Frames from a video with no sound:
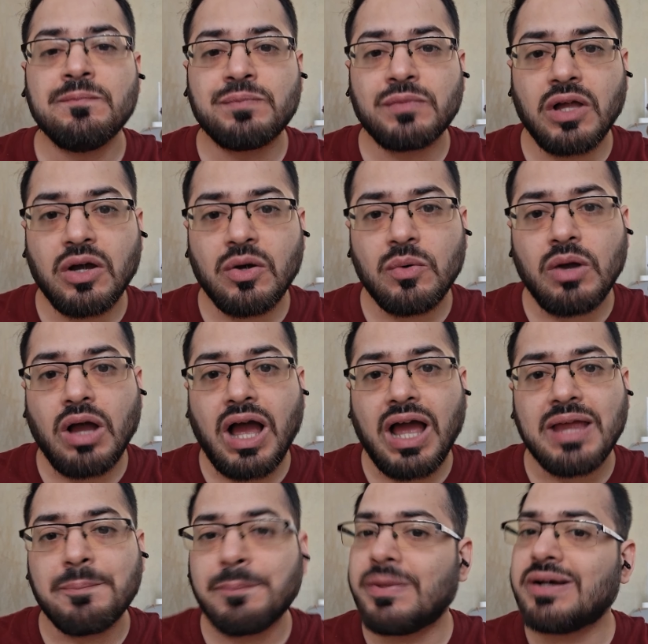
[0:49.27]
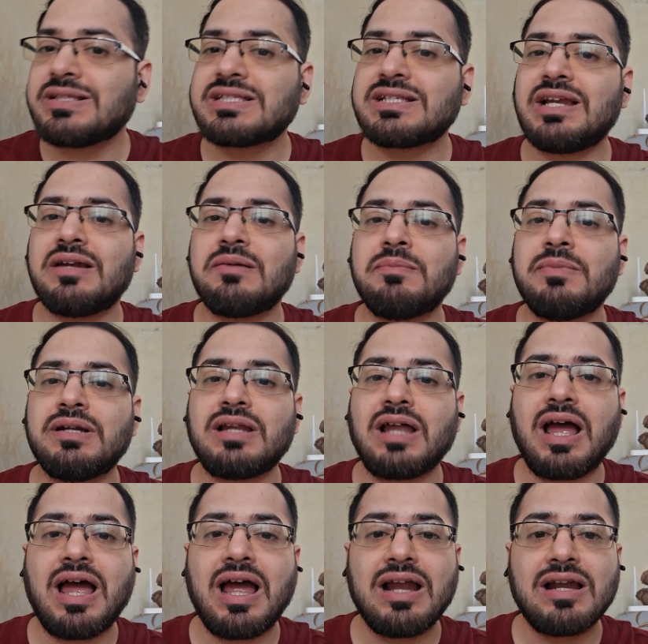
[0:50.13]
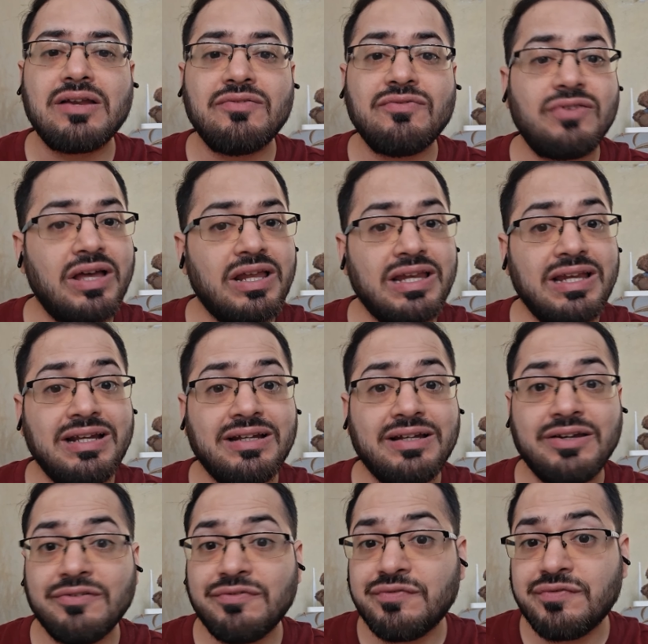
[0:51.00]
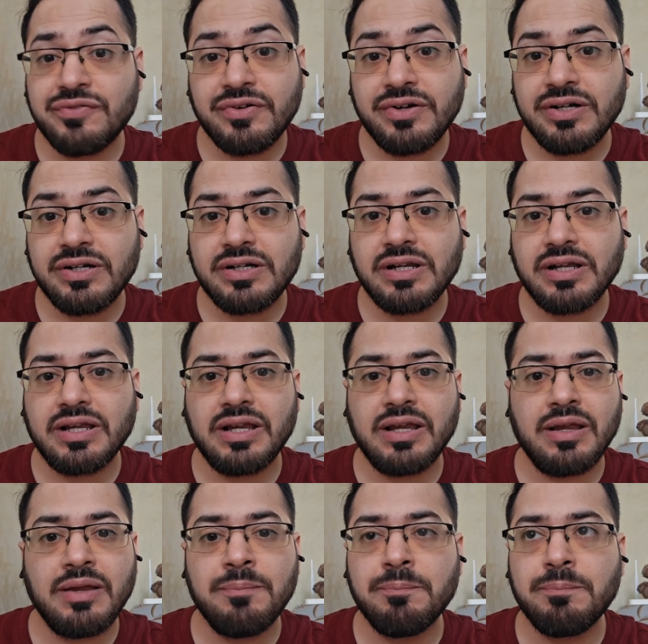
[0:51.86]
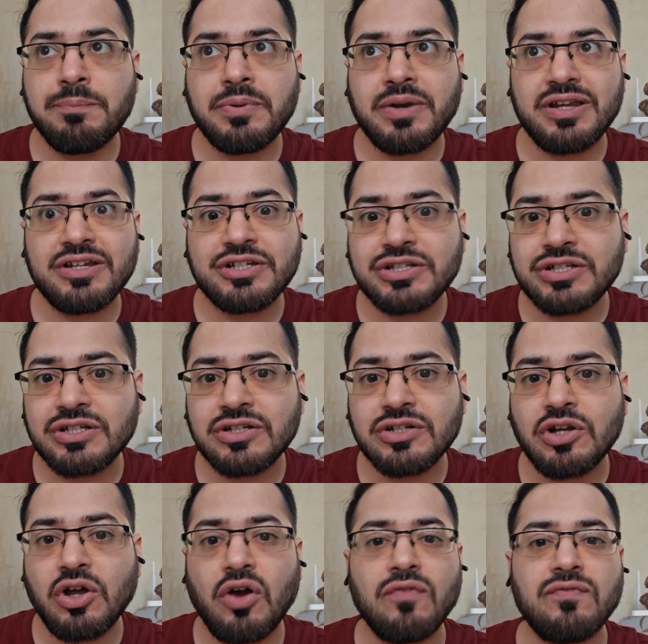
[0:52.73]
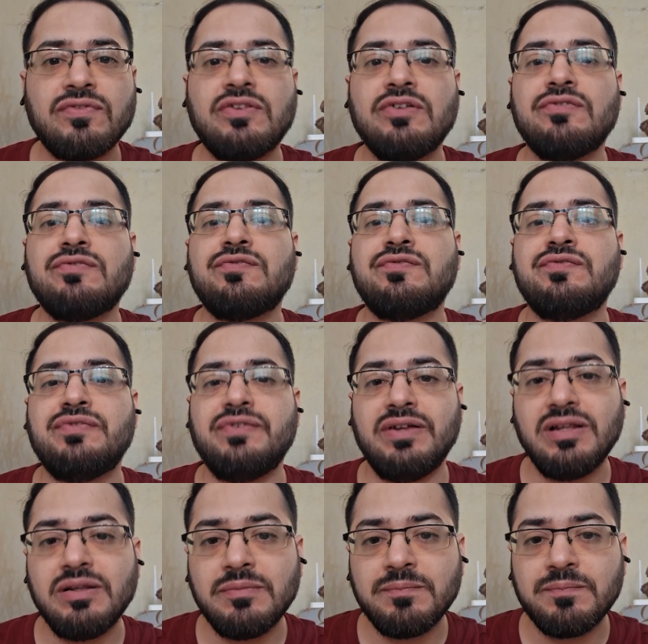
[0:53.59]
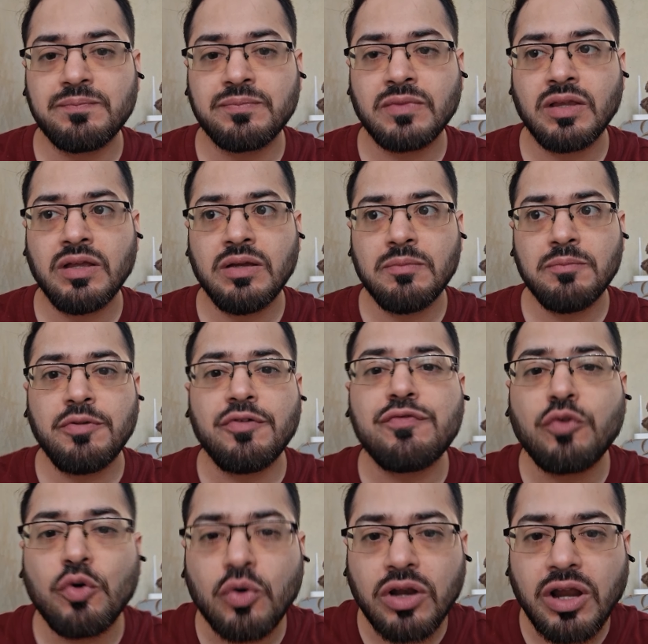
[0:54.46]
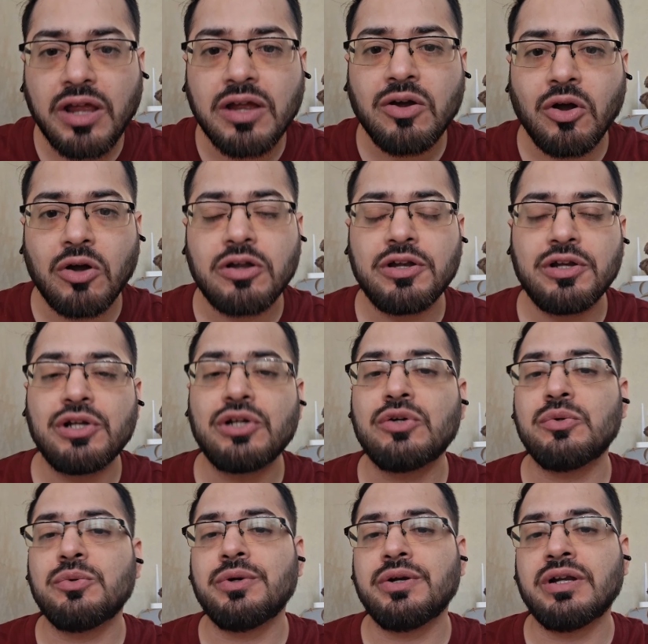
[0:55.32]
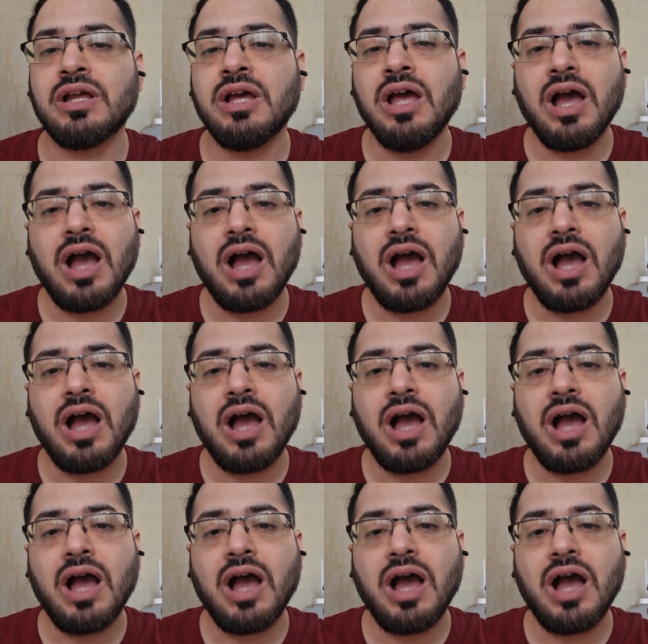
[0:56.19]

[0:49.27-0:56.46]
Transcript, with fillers: Now, I must admit I had a very different impression of the film before I got into it.